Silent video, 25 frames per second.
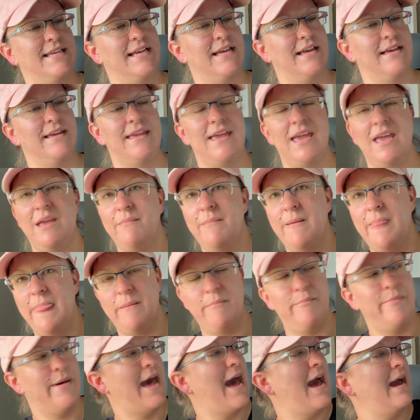like a game in
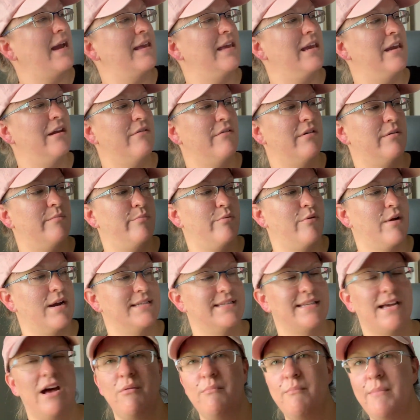the back here and
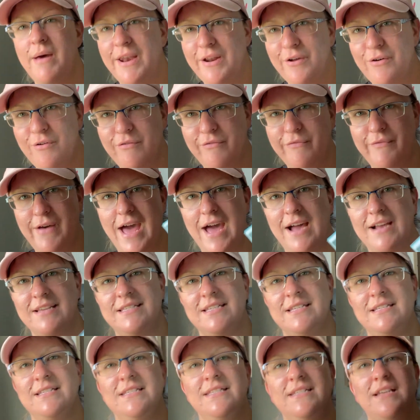press out medical
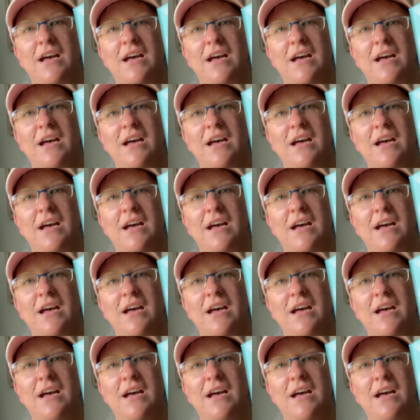facts and